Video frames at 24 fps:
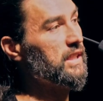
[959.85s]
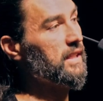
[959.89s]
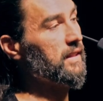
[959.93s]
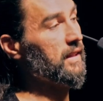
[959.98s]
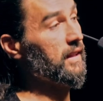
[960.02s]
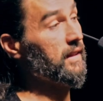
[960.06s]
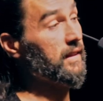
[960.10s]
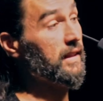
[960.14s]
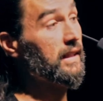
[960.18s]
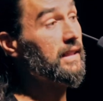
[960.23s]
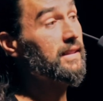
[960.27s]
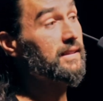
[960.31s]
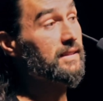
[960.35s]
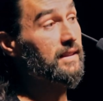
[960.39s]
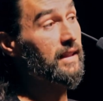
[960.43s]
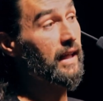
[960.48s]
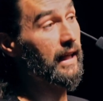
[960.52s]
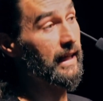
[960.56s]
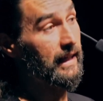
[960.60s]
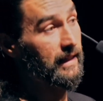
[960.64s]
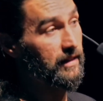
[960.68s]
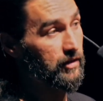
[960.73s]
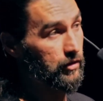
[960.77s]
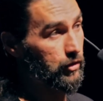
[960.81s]
that things
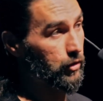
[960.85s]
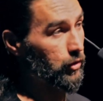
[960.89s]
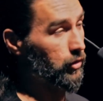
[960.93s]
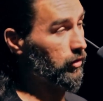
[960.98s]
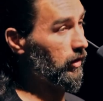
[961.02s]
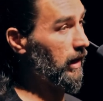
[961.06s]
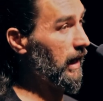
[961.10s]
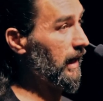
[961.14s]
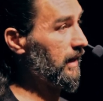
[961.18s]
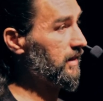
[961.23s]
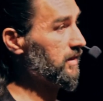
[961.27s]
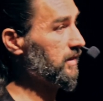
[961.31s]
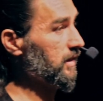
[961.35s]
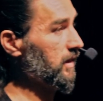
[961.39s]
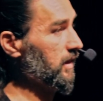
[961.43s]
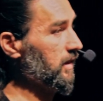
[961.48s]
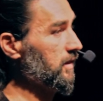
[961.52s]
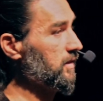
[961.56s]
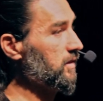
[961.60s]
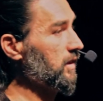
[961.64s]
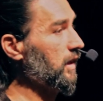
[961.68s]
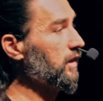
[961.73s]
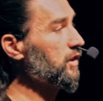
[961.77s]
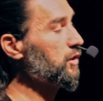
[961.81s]
like scooter
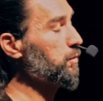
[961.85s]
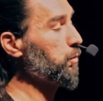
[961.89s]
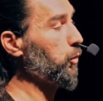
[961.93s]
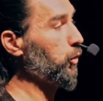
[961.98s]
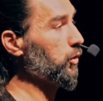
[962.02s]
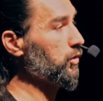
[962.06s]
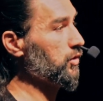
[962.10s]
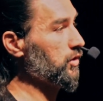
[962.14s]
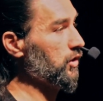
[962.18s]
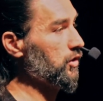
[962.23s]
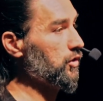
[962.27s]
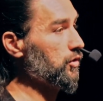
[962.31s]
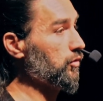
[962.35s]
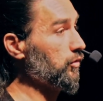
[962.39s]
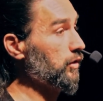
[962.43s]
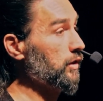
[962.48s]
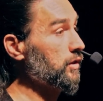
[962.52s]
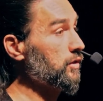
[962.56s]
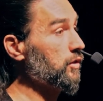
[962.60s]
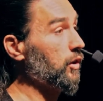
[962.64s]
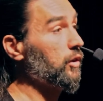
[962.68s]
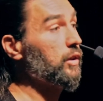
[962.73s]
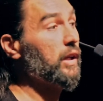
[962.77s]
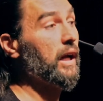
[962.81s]
accidents and sports
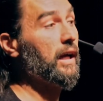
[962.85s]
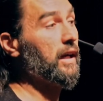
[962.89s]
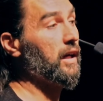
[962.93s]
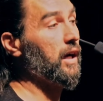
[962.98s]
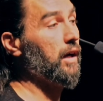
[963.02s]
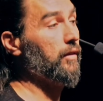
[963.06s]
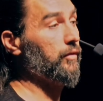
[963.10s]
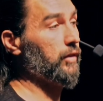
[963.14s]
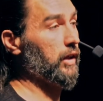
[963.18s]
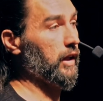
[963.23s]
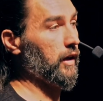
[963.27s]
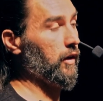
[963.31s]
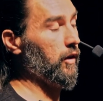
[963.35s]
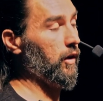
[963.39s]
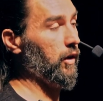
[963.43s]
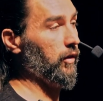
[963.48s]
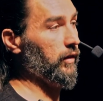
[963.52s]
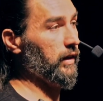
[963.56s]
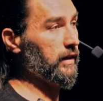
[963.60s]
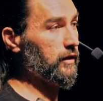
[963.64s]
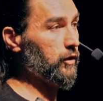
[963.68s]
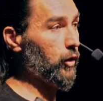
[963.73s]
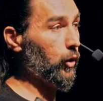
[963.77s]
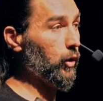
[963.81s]
injuries are not covered at all.
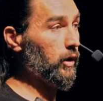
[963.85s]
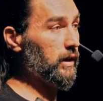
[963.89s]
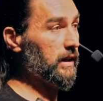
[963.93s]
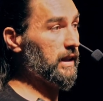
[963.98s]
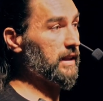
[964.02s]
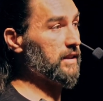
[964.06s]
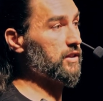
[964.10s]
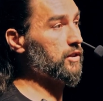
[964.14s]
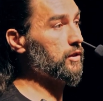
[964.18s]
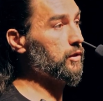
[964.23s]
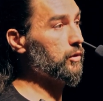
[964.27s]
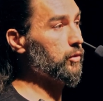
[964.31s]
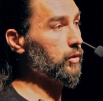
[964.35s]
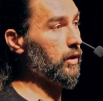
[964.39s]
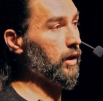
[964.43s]
They totally exclude